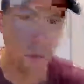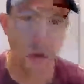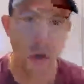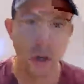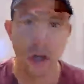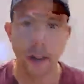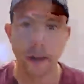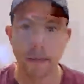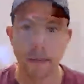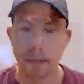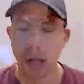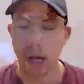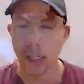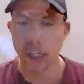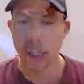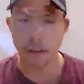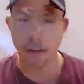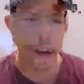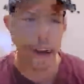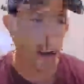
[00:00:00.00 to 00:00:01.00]
my role on the
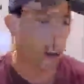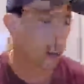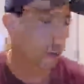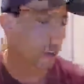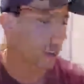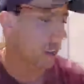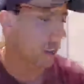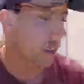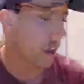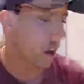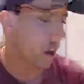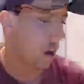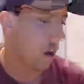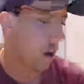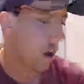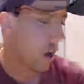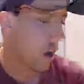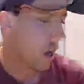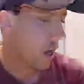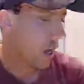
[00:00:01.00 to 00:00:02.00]
blockchain faculty
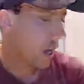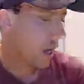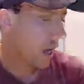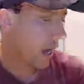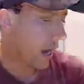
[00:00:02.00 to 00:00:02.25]
there,